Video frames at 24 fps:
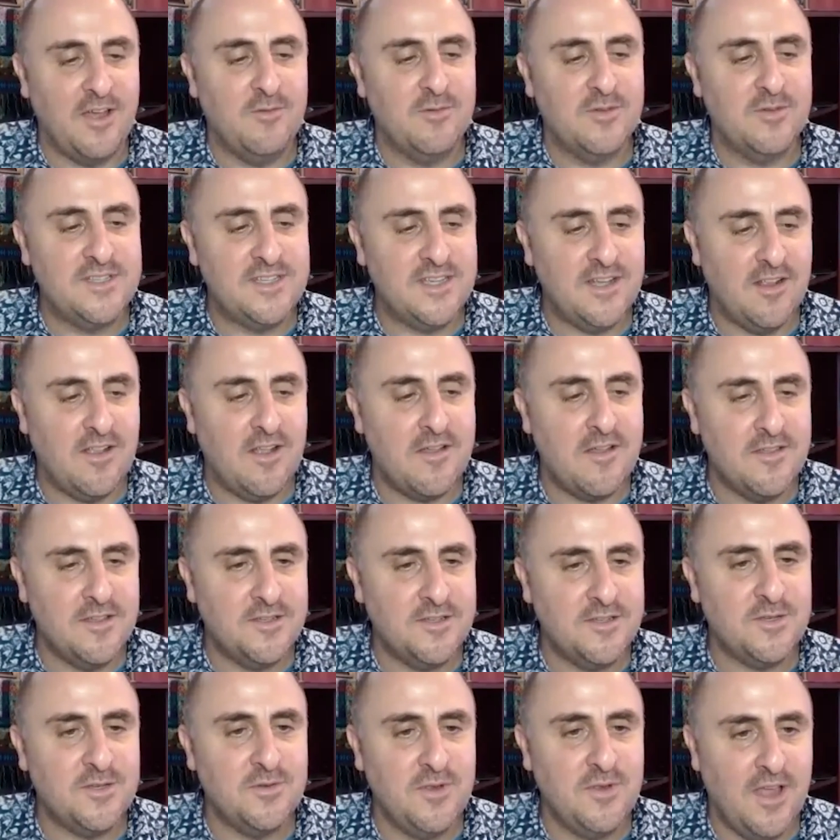tell all the
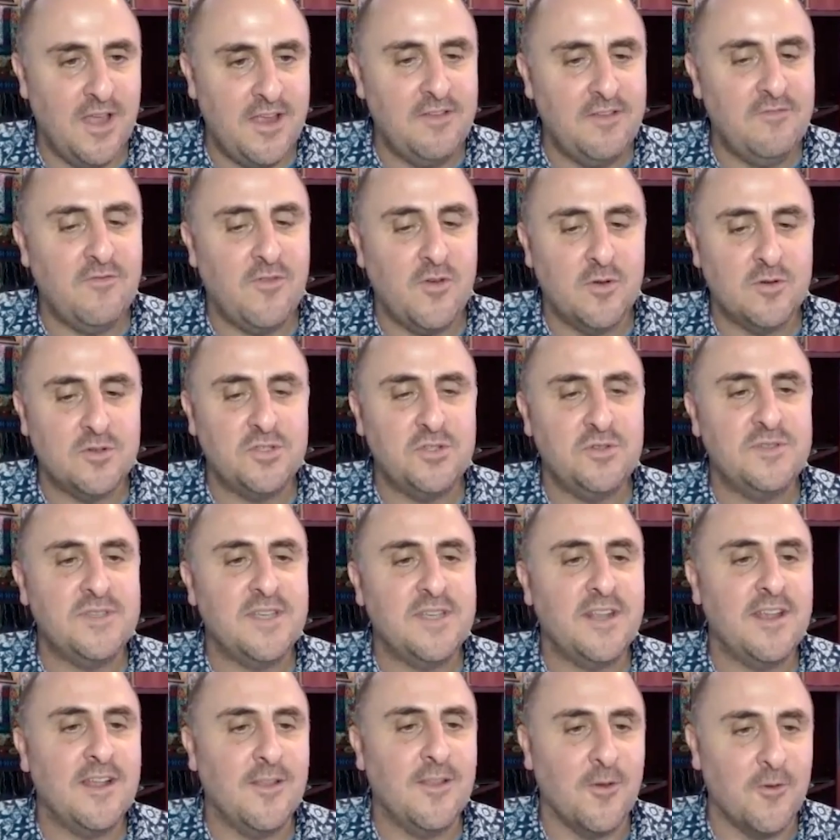Tulane folks you said
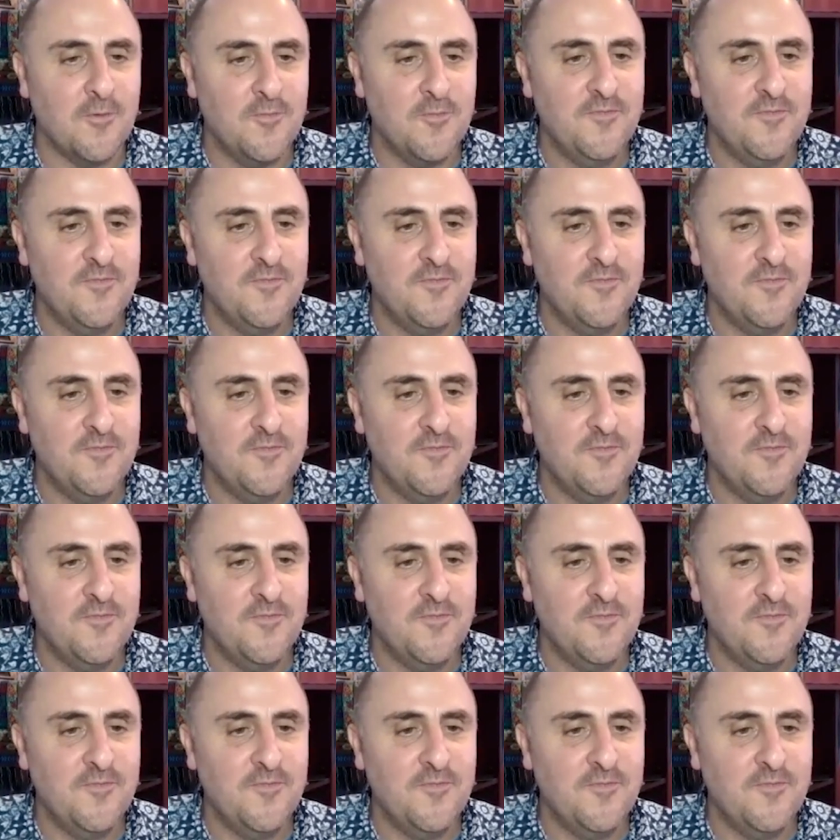hello.